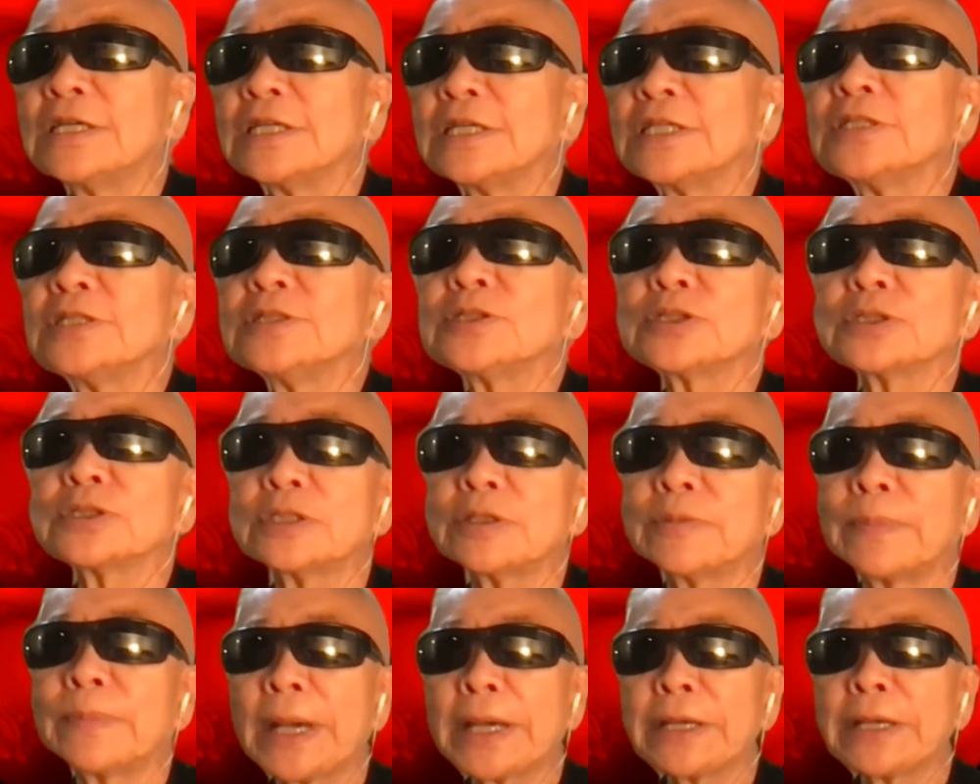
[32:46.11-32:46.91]
into
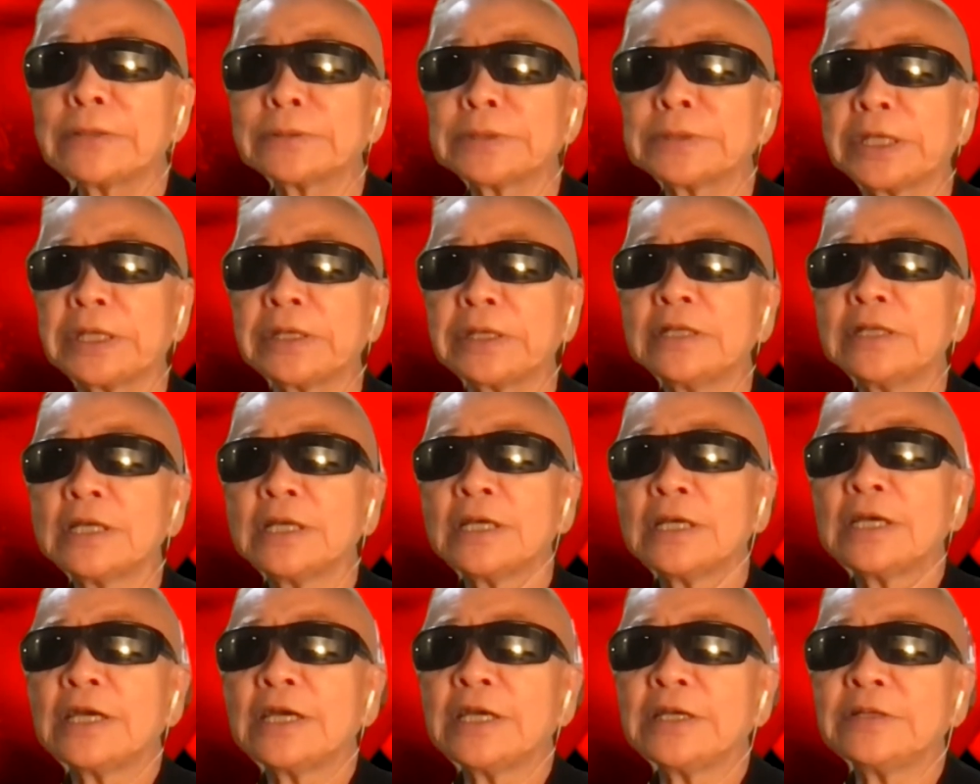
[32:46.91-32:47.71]
the BioNet
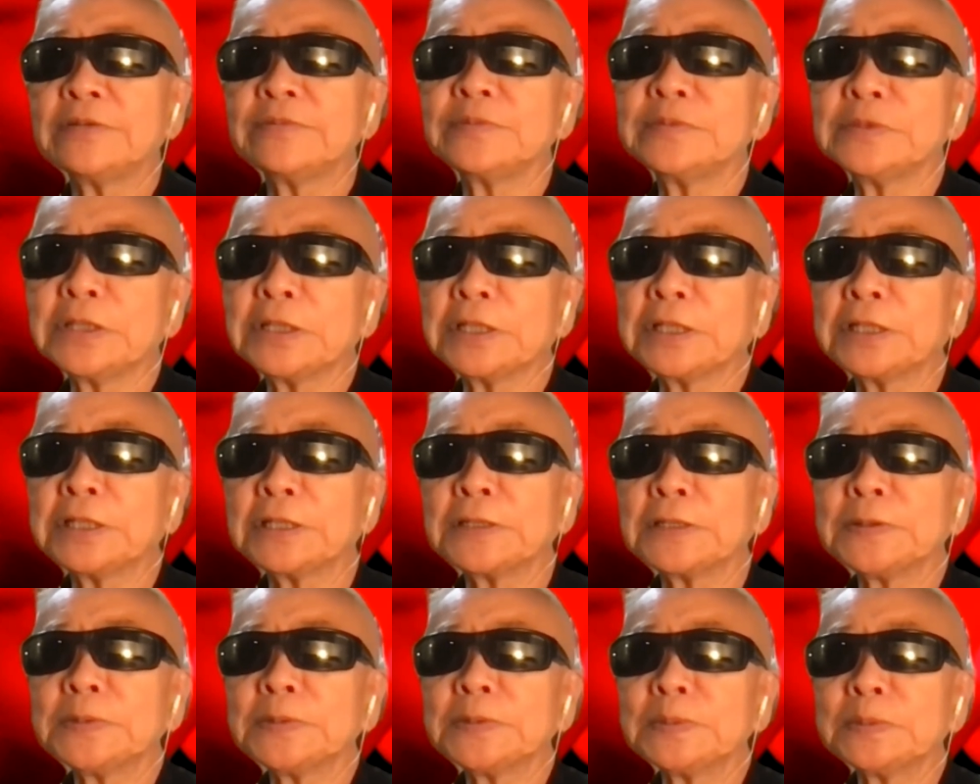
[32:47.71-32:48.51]
and
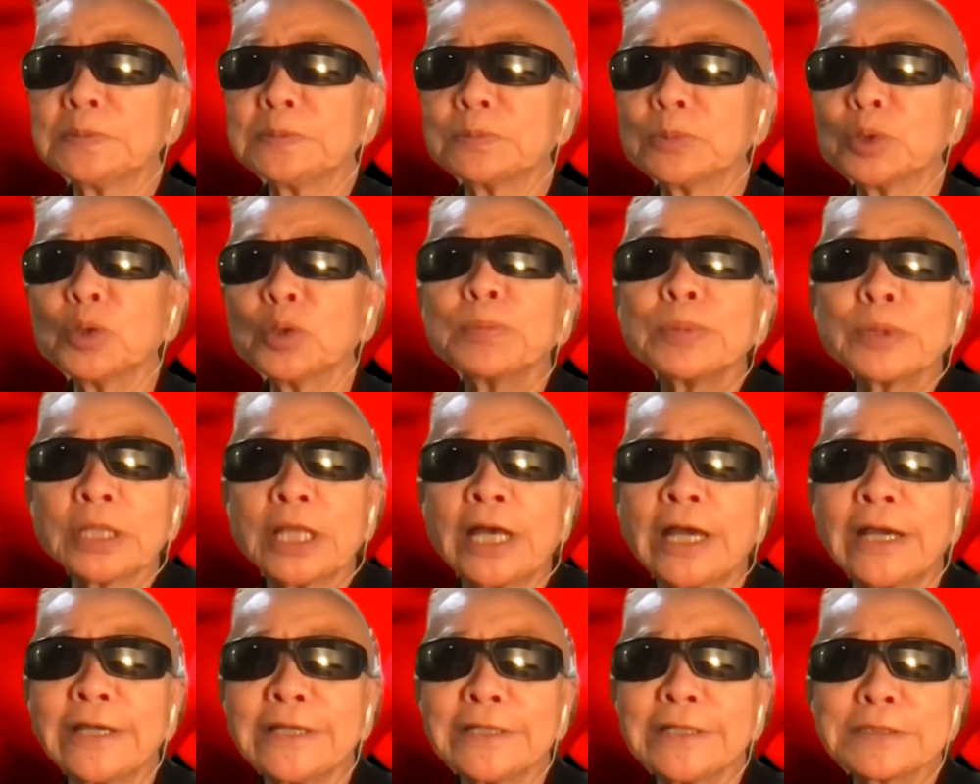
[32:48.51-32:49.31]

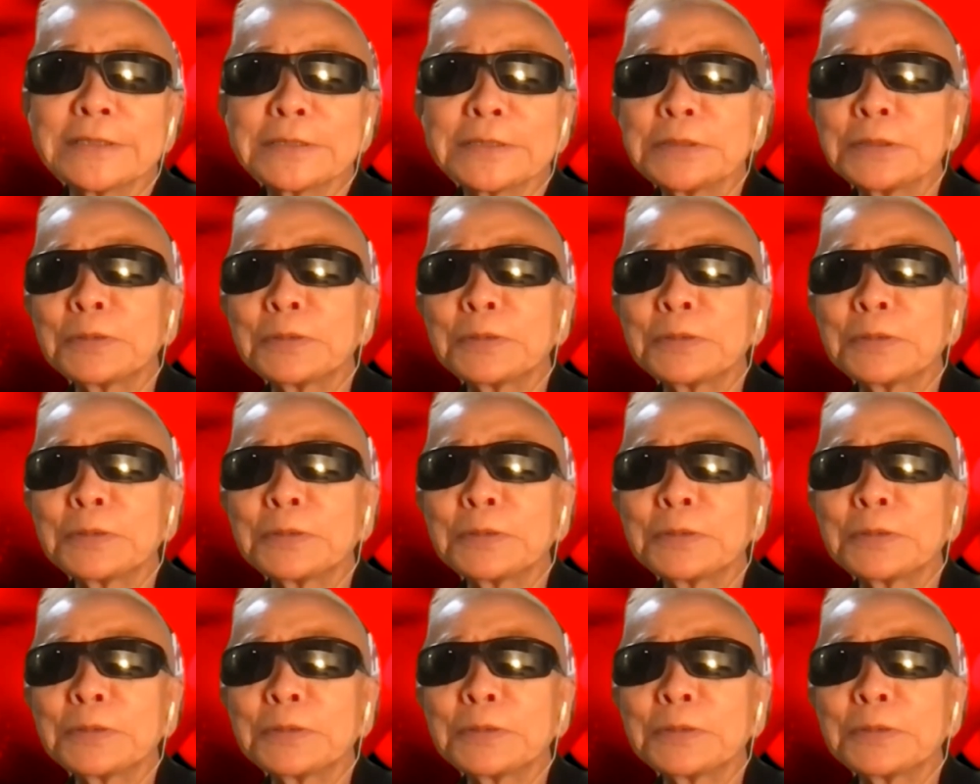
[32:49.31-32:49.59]
mobilize